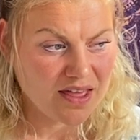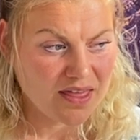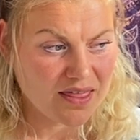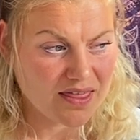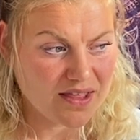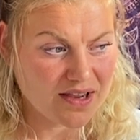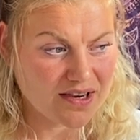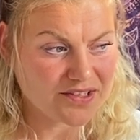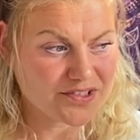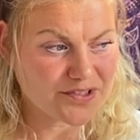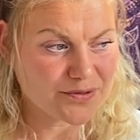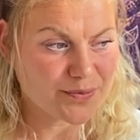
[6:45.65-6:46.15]

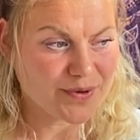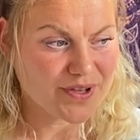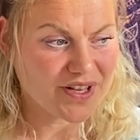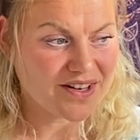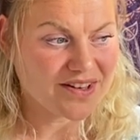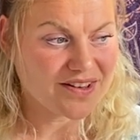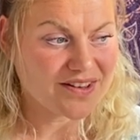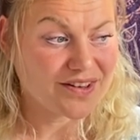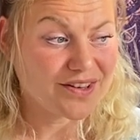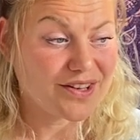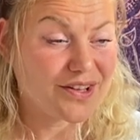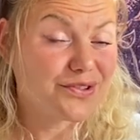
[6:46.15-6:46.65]
there has
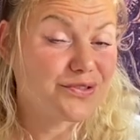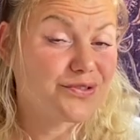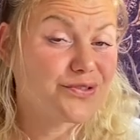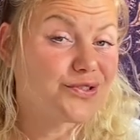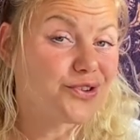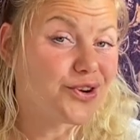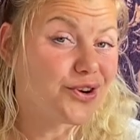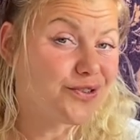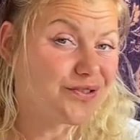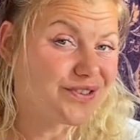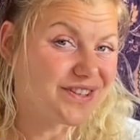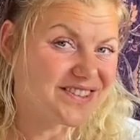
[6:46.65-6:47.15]
been
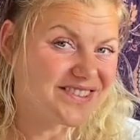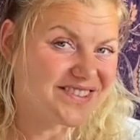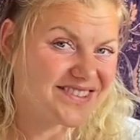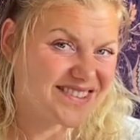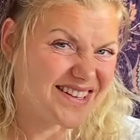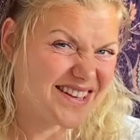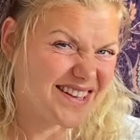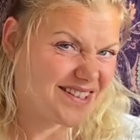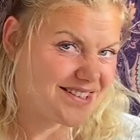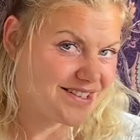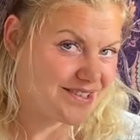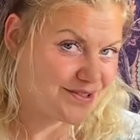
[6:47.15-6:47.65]
disturbance
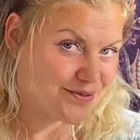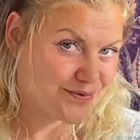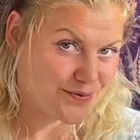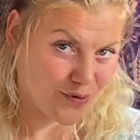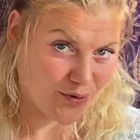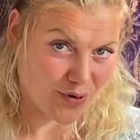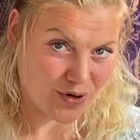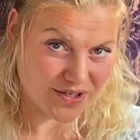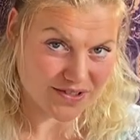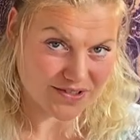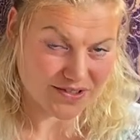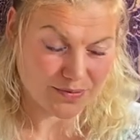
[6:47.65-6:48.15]
in this
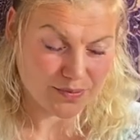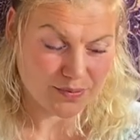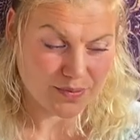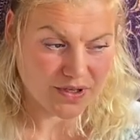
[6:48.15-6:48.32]
force,